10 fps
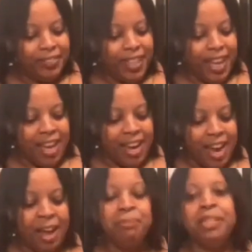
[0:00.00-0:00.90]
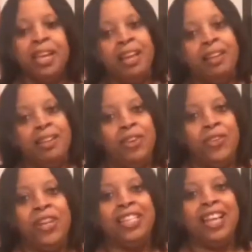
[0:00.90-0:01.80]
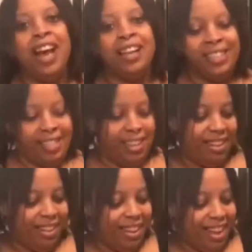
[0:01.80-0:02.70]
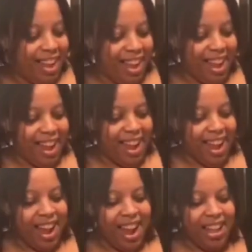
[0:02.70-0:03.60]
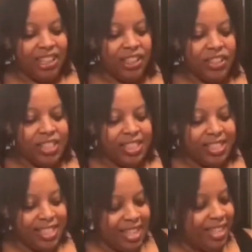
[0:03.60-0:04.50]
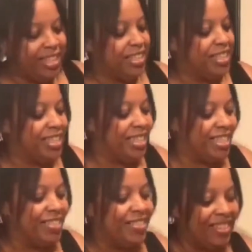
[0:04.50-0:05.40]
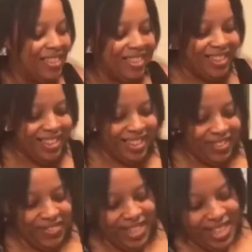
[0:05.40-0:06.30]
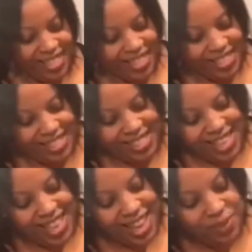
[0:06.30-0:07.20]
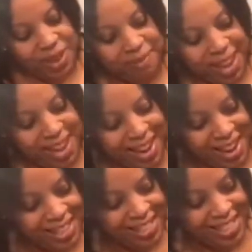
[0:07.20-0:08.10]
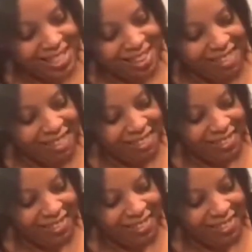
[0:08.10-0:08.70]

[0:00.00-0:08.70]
And I'm telling you, this icing looks delicious. Hold on, let me let you see. We made icing, y'all.